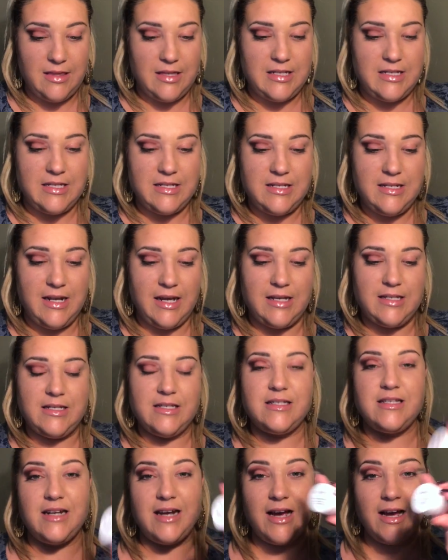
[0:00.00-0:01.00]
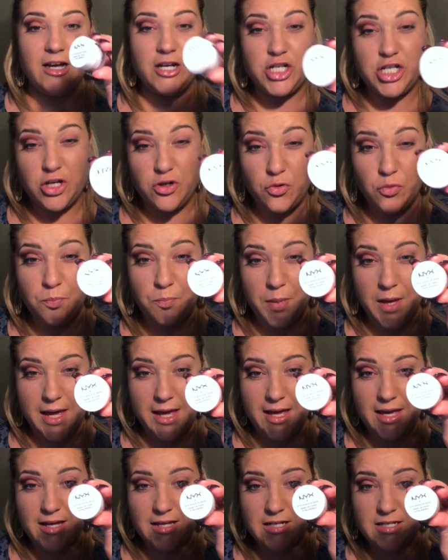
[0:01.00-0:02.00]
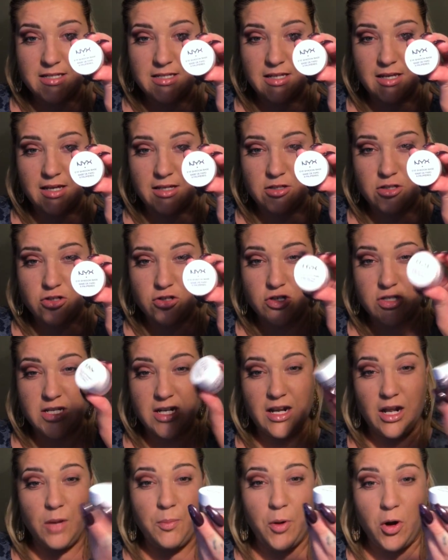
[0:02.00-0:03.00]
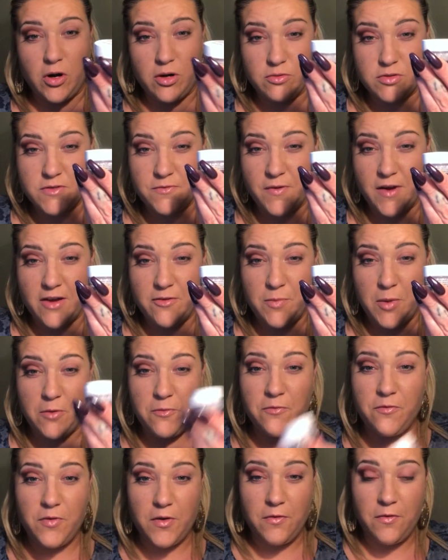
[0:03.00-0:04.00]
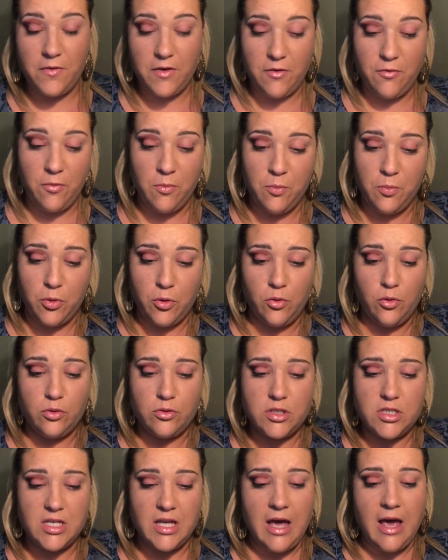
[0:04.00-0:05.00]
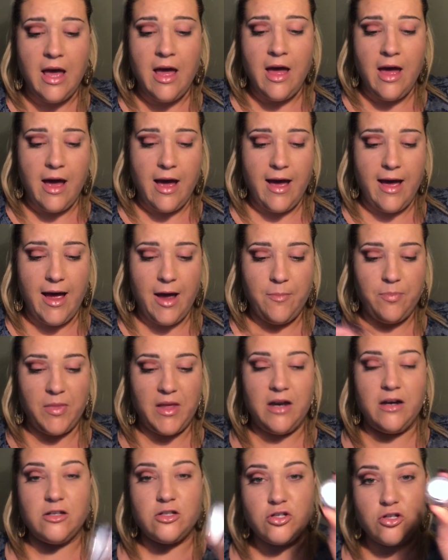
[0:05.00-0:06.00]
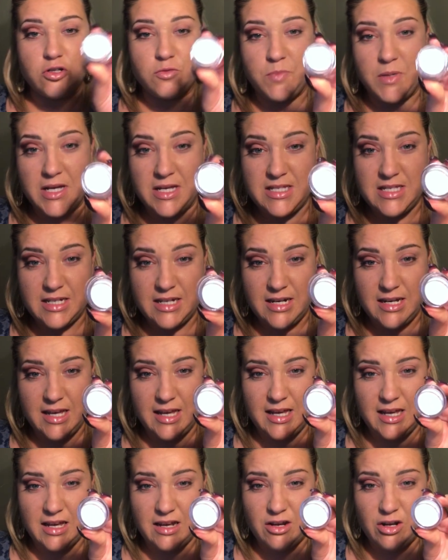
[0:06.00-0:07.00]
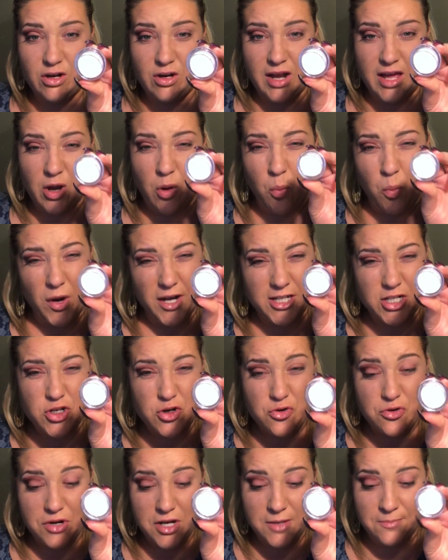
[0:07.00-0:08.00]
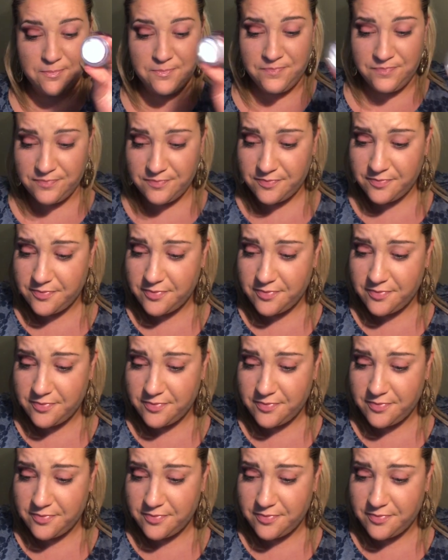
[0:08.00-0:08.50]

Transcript: This is NYX. It's an eyeshadow base. It's just a little pot. It was £5.50 from Boots. And it's just basically like a white cream.